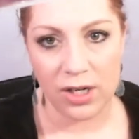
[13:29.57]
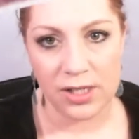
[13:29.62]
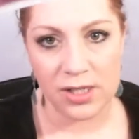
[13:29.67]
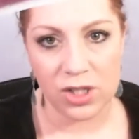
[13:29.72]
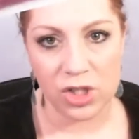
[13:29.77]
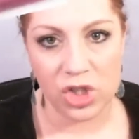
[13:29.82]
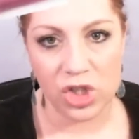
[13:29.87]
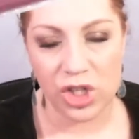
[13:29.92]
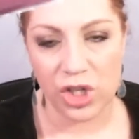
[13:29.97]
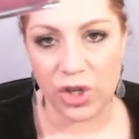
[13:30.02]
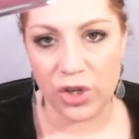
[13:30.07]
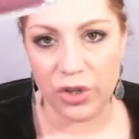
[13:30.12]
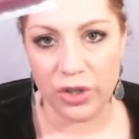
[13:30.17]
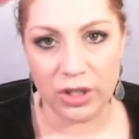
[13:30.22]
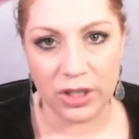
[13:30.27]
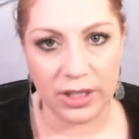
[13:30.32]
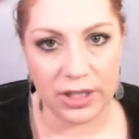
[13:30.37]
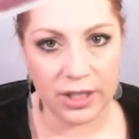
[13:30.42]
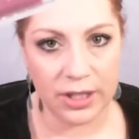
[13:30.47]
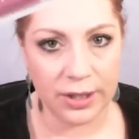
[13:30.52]
It's a sheer
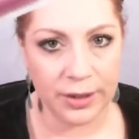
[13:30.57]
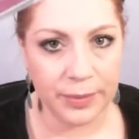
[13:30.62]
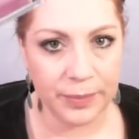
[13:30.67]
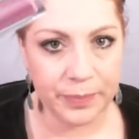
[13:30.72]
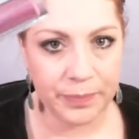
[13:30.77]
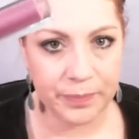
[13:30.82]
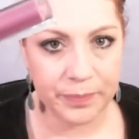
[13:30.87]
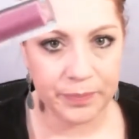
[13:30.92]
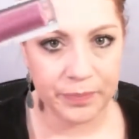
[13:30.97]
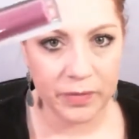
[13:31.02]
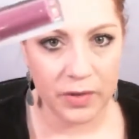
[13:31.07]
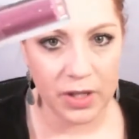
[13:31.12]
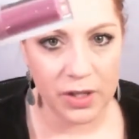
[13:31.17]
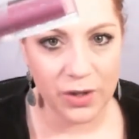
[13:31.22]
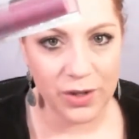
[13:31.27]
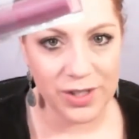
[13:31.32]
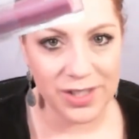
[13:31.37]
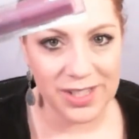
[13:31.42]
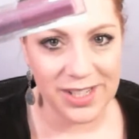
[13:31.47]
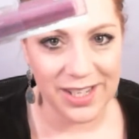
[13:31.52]
glitter. You
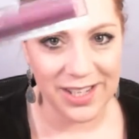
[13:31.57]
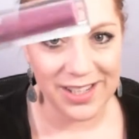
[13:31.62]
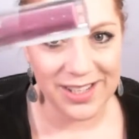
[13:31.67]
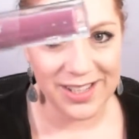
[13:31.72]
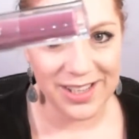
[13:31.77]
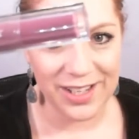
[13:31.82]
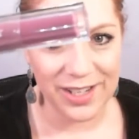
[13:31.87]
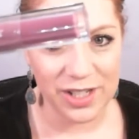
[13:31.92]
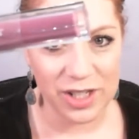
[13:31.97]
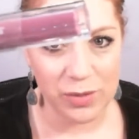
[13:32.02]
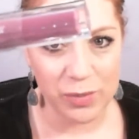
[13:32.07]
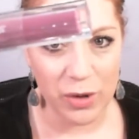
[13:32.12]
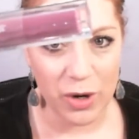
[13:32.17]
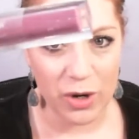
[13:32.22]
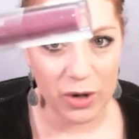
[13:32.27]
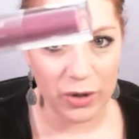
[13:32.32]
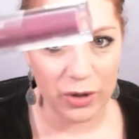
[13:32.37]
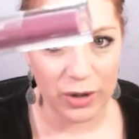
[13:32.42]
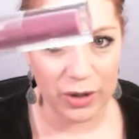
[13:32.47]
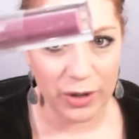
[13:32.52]
can see it like
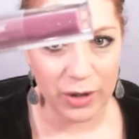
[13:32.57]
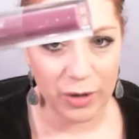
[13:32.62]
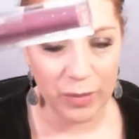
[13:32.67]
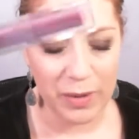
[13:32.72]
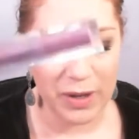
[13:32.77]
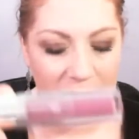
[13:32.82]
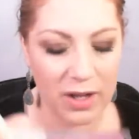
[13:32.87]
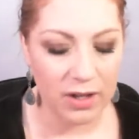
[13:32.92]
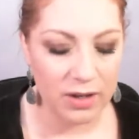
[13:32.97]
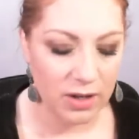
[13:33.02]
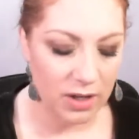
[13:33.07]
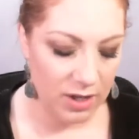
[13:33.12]
sparkle a little bit